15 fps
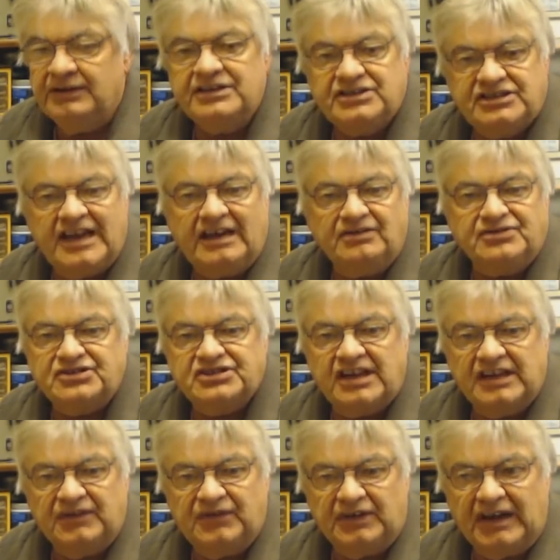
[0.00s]
You know, it
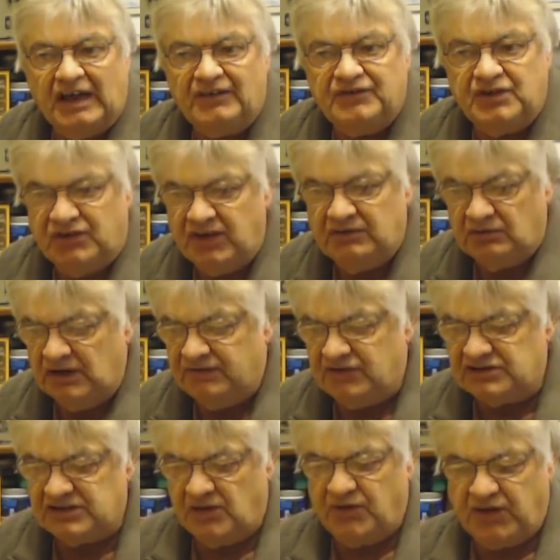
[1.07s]
sounds safe enough. You think,
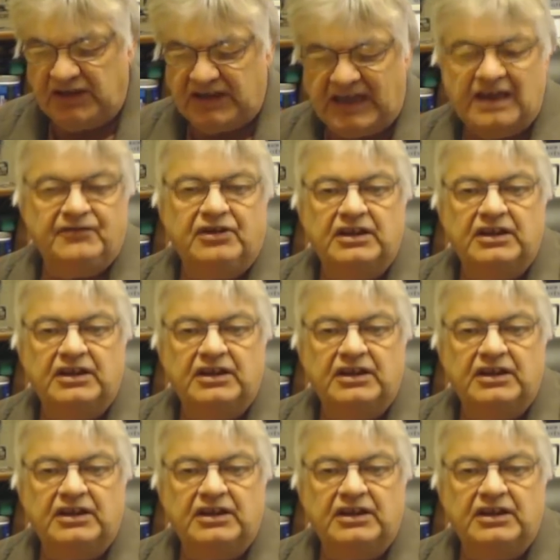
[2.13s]
well, if it's a thick,